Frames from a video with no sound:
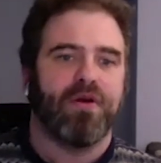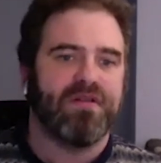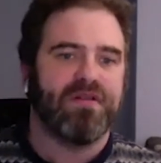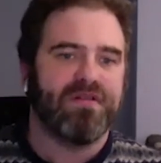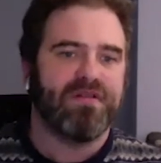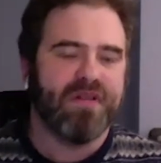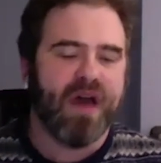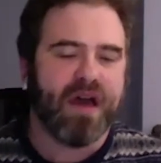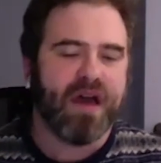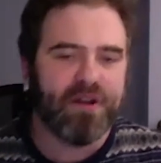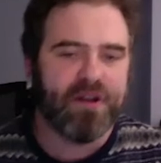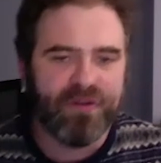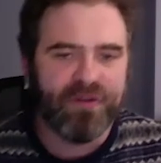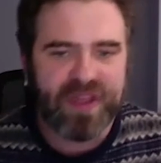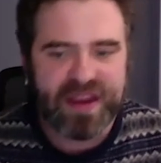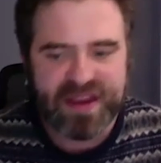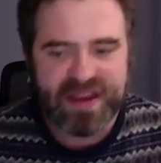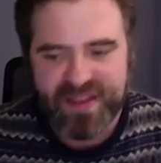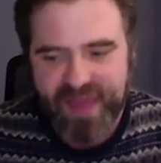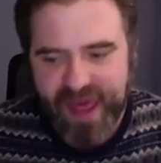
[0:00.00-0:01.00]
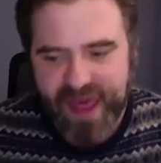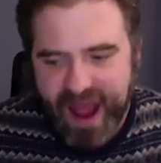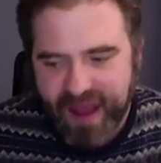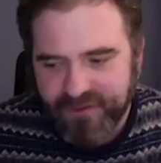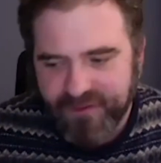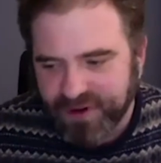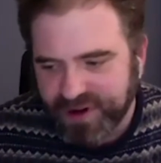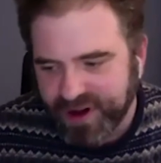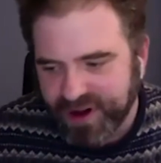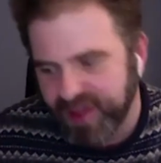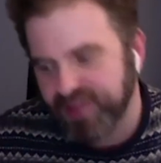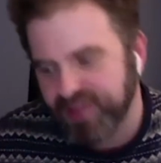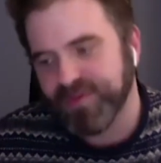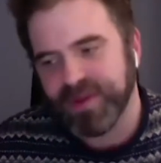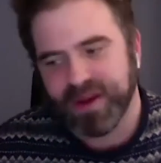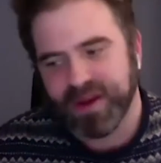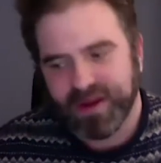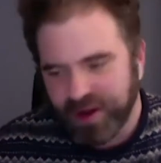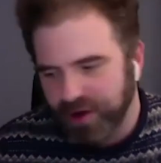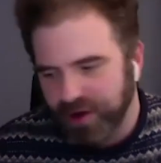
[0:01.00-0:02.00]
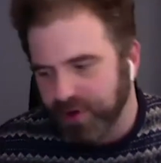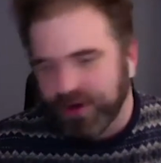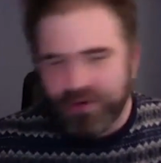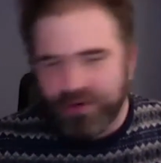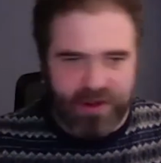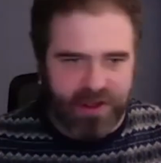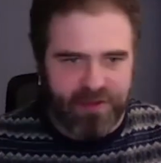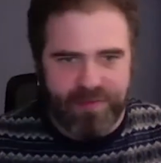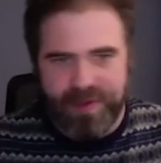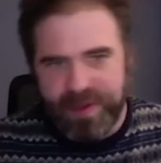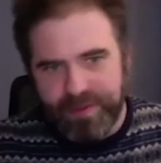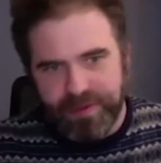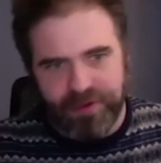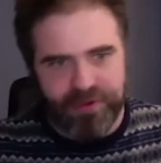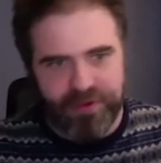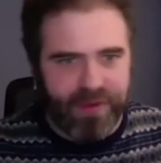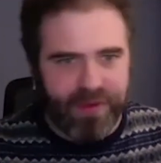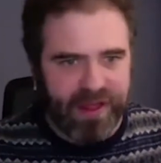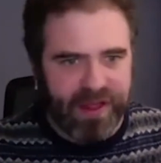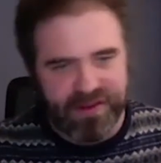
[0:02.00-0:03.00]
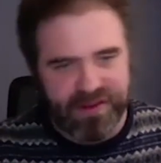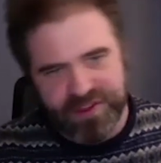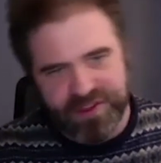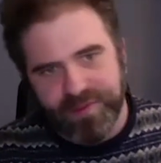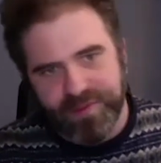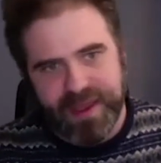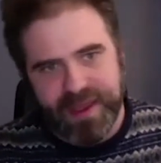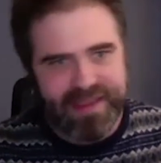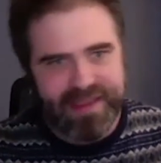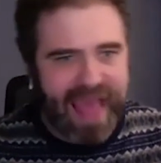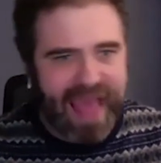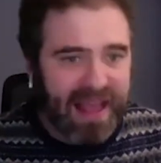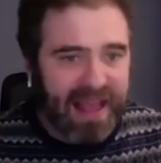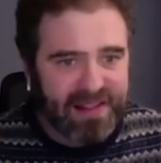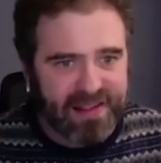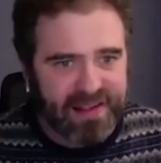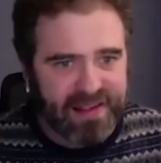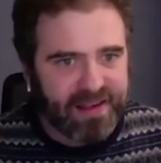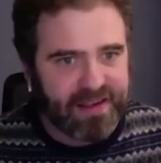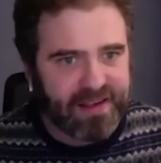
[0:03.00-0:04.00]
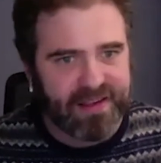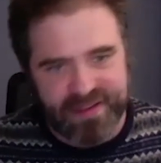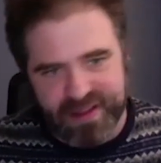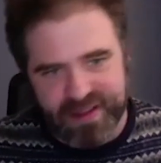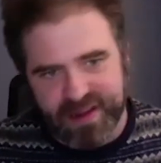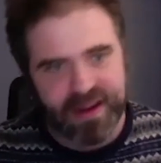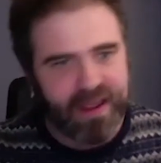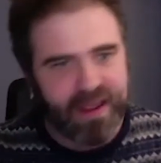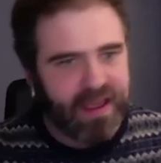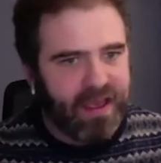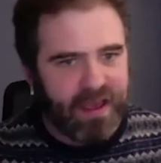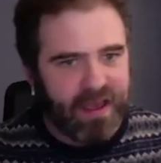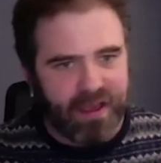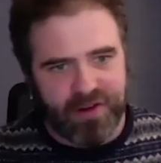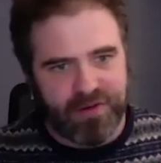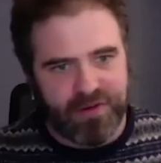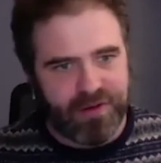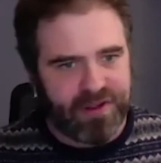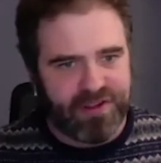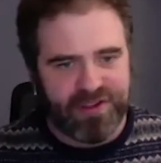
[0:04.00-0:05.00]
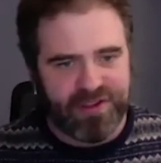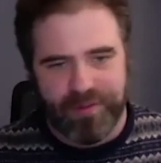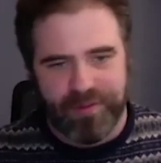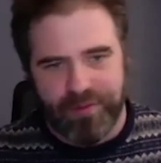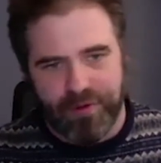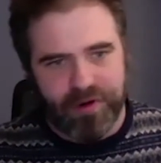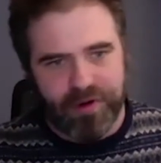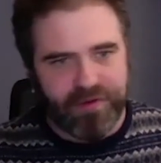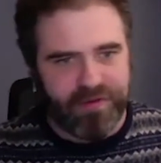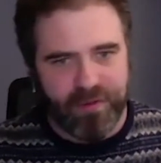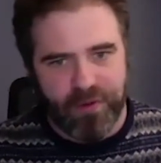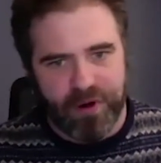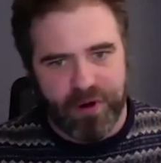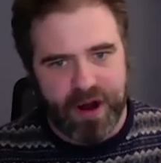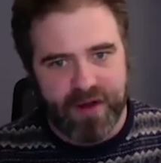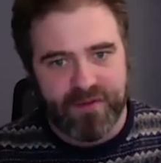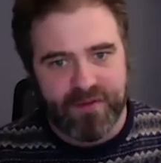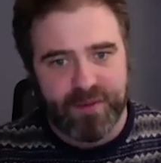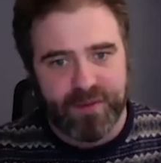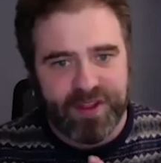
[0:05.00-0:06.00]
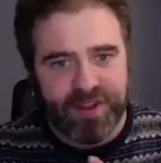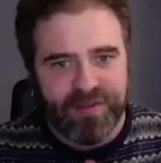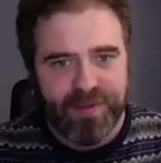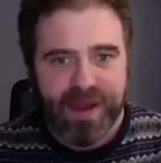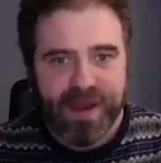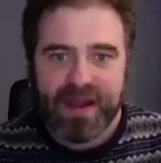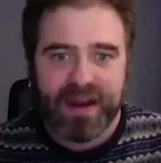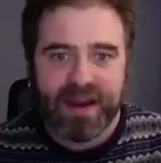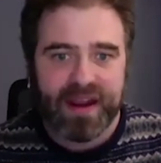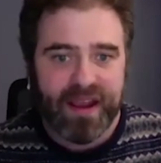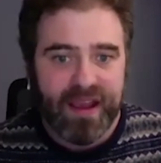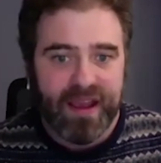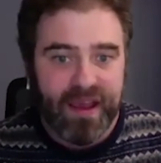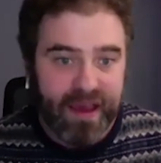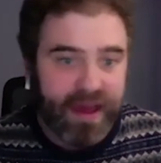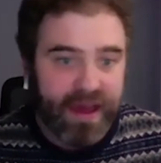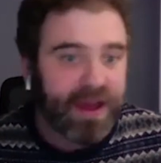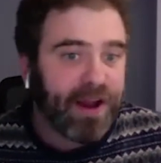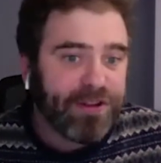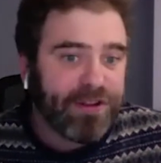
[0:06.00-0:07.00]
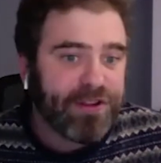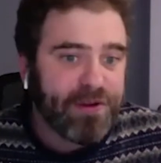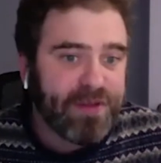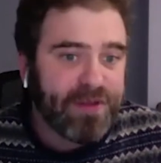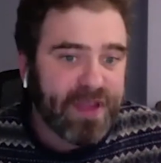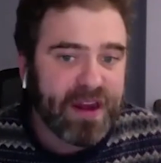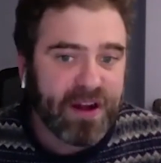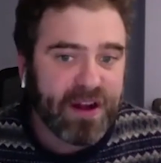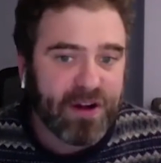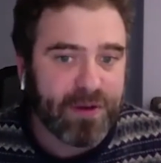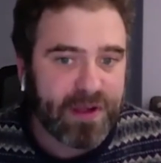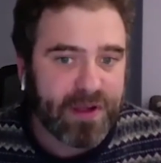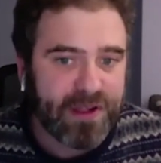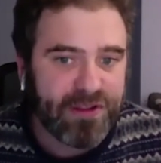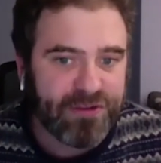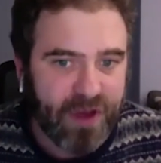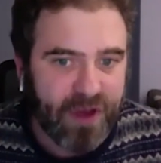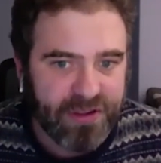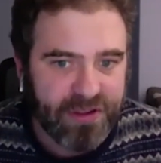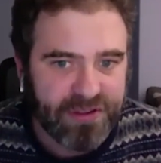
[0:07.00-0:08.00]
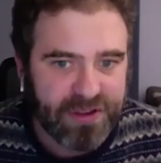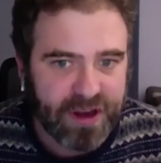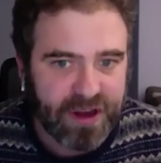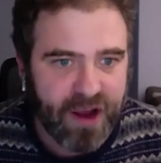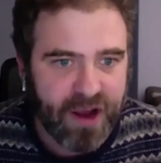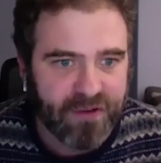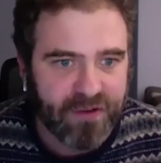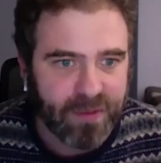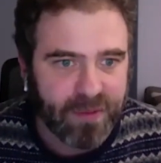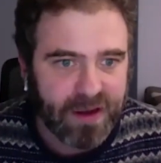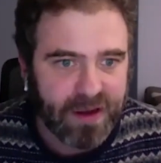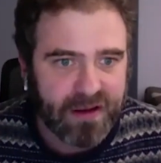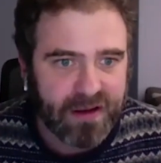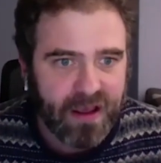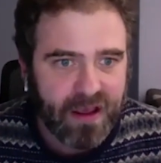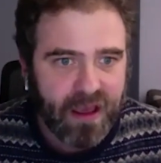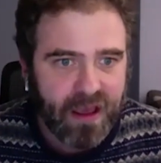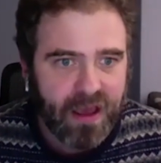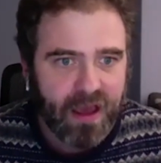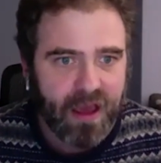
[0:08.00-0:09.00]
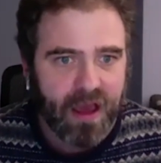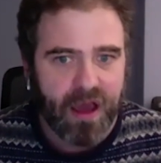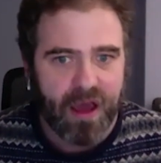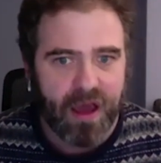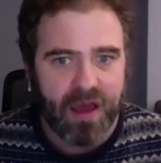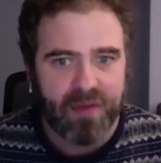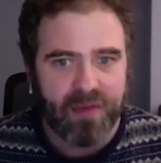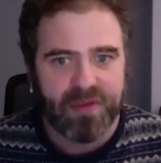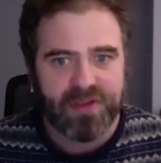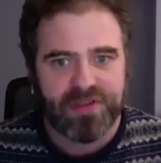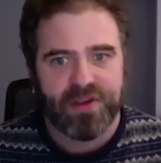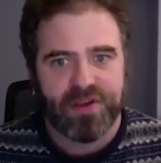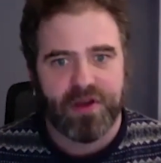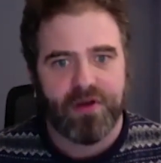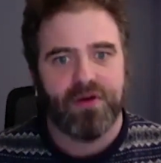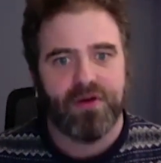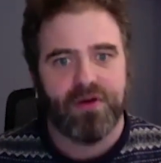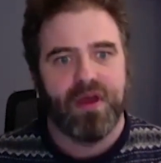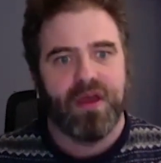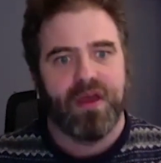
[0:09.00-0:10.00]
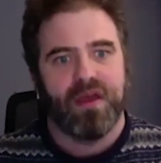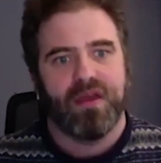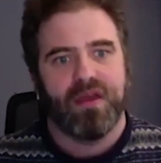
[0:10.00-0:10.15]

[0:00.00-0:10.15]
not only did that advertisement, increase people's willingness to pay taxes and increase support for more government spending, it also did increase trust in government. So